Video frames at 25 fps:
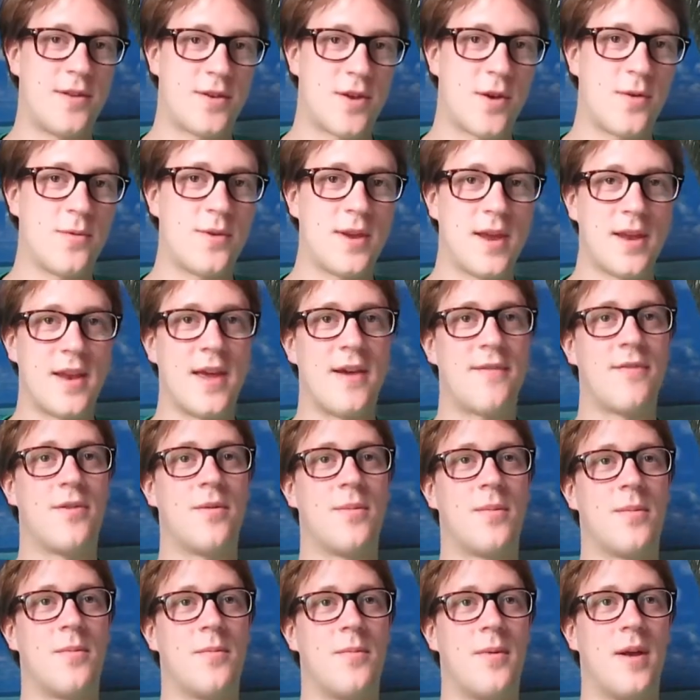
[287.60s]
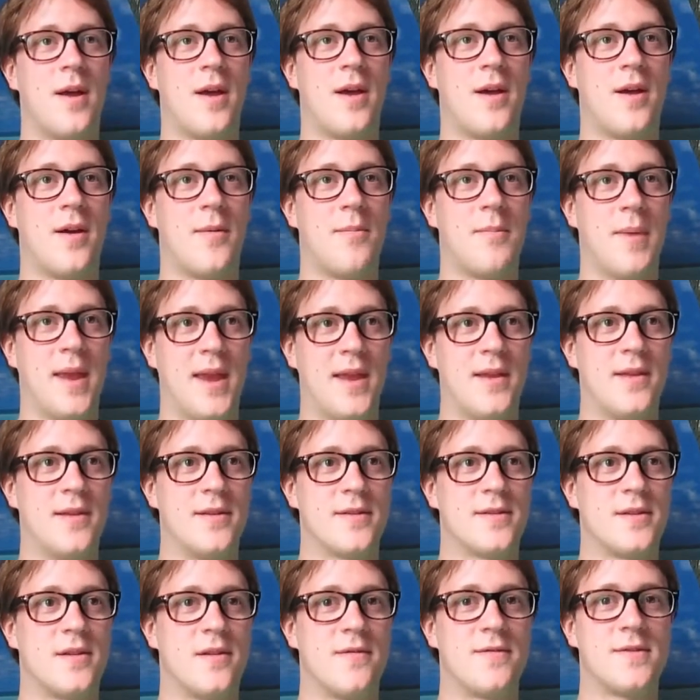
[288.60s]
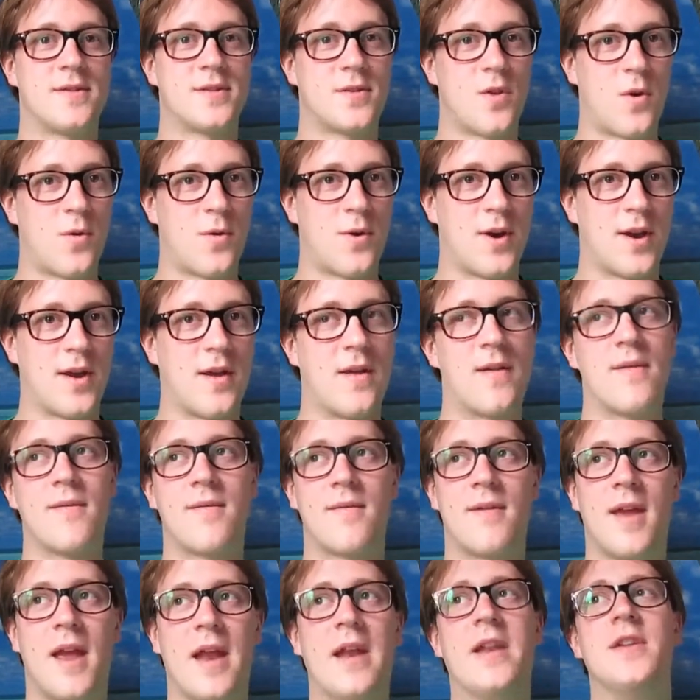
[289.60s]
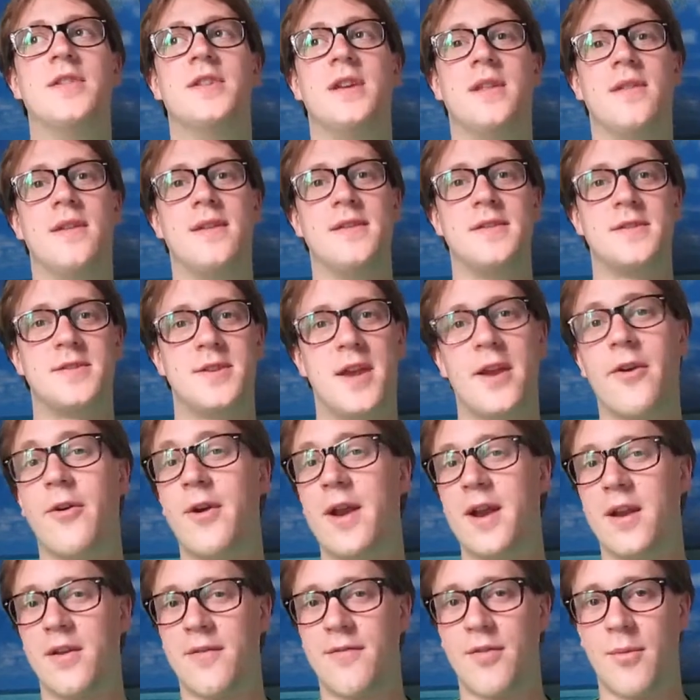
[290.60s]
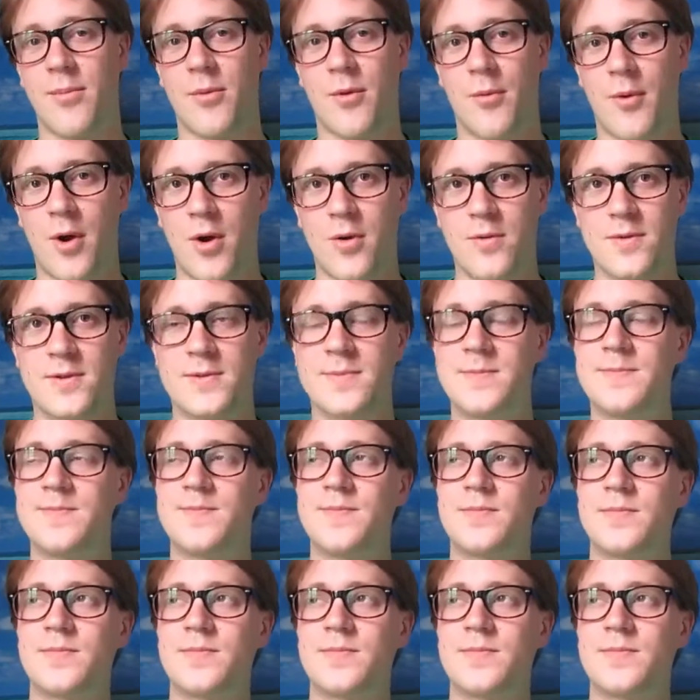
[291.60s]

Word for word: don't yet have a uh, means of storing energy that is generated from the roads is